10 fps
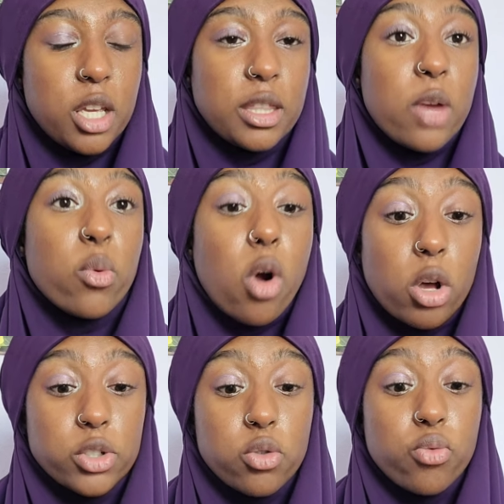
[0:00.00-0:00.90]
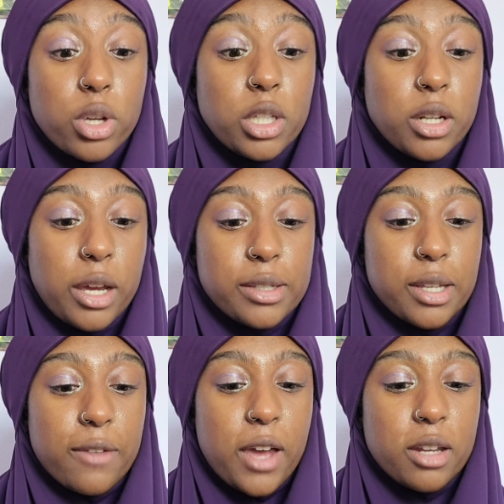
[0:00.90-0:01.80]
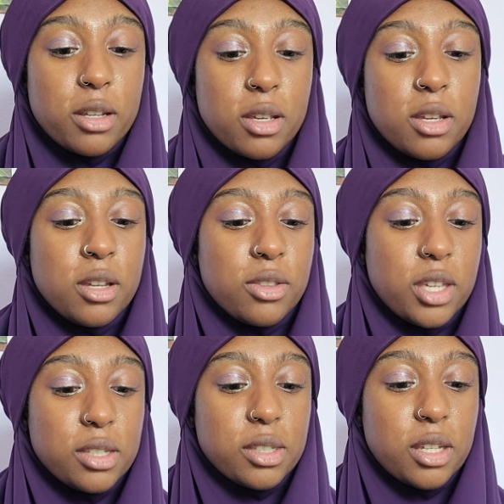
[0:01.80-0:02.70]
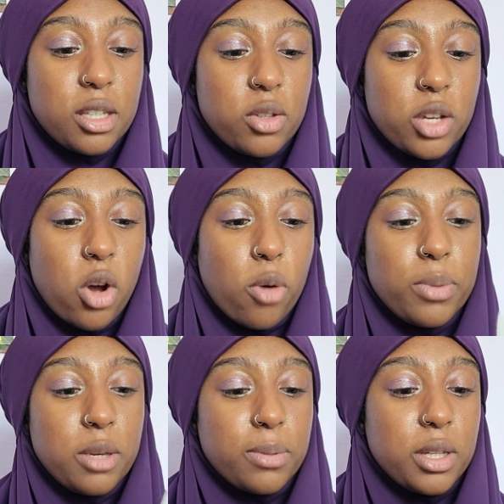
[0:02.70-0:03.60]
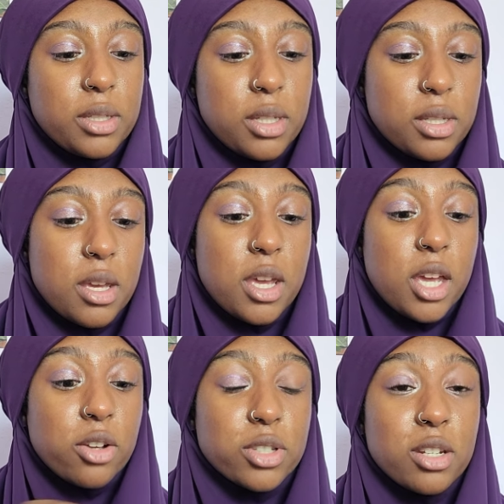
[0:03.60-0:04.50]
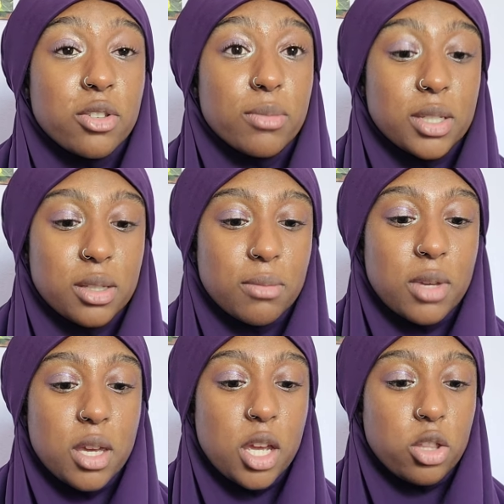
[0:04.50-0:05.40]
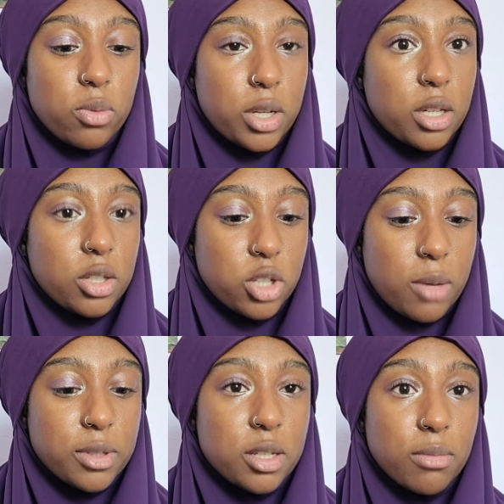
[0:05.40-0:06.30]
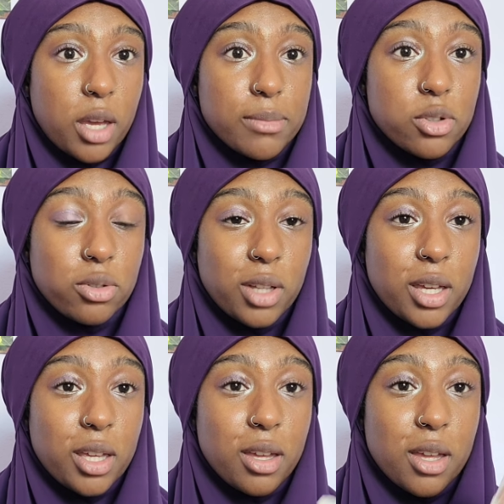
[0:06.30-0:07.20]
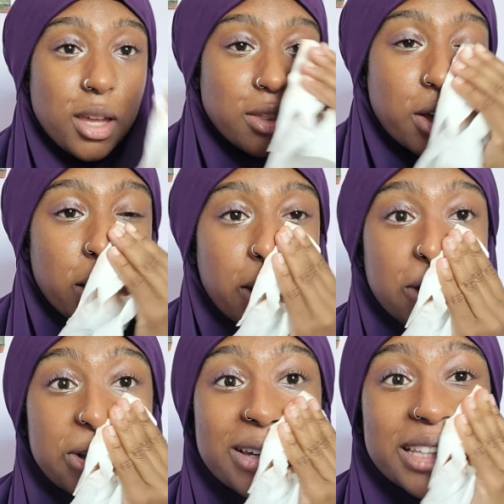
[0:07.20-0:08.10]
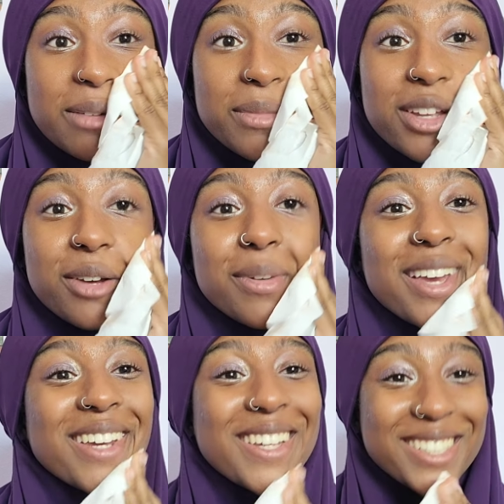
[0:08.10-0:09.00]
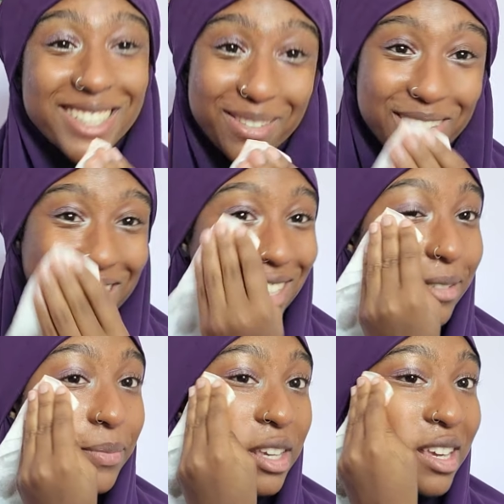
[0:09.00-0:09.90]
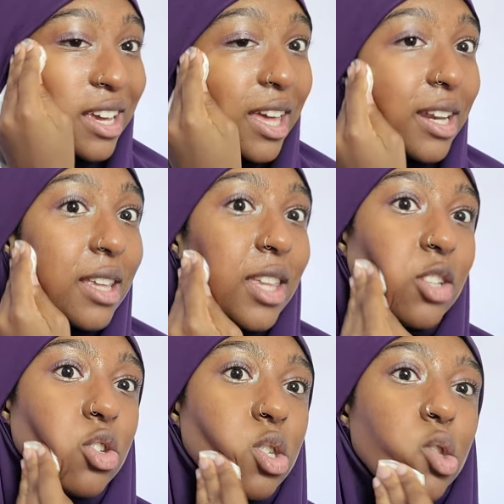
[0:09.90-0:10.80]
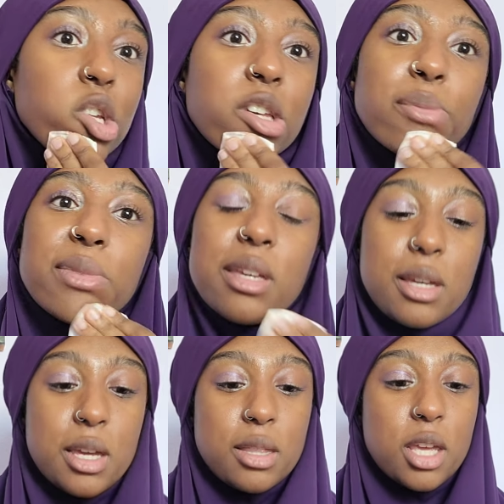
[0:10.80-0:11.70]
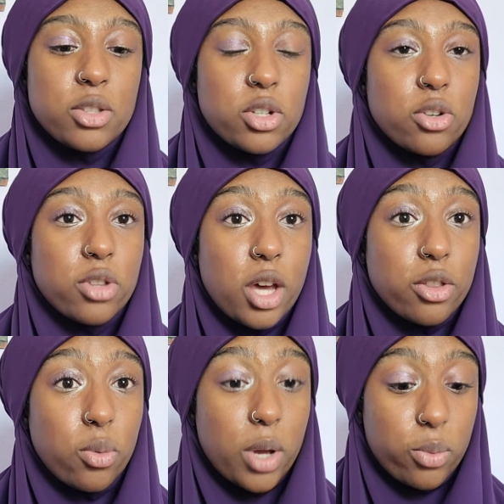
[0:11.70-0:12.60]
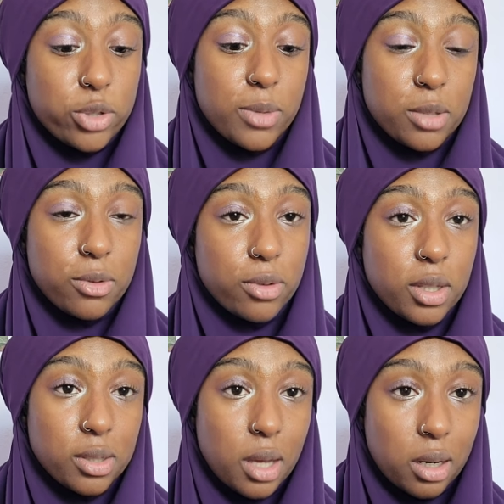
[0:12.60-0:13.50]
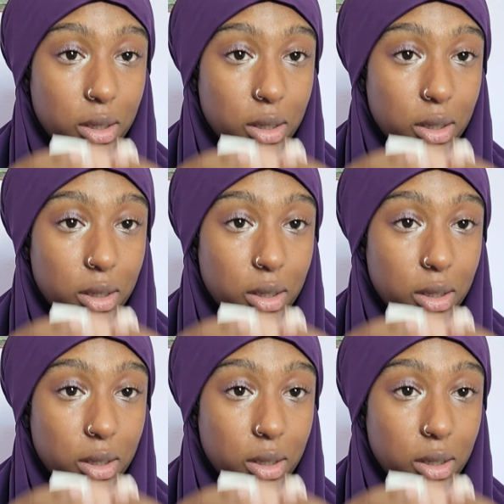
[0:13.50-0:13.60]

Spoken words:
and they were also really nice. I've had things lately, like, I'll be places, and I'll see another Muslim, and they're wearing a hijab, and sometimes they'll, like, that, like, I'll look at them and I'll be like, Assalamu alaikum. And they just look at me and then turn the other way, which makes me really sad,